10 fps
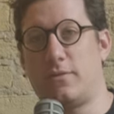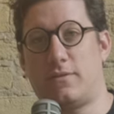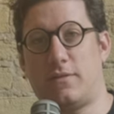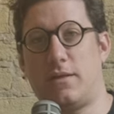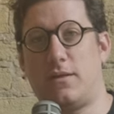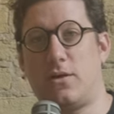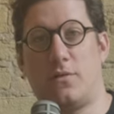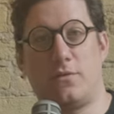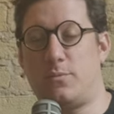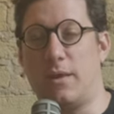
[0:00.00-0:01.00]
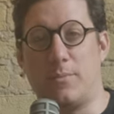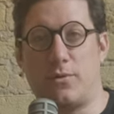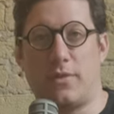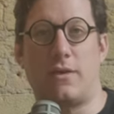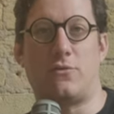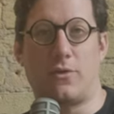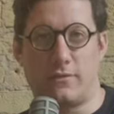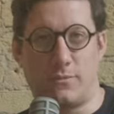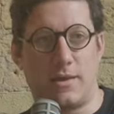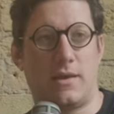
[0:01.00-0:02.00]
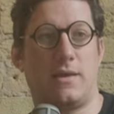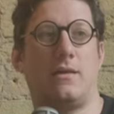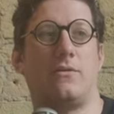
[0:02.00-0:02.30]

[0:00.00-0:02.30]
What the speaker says: to see all these people that trust me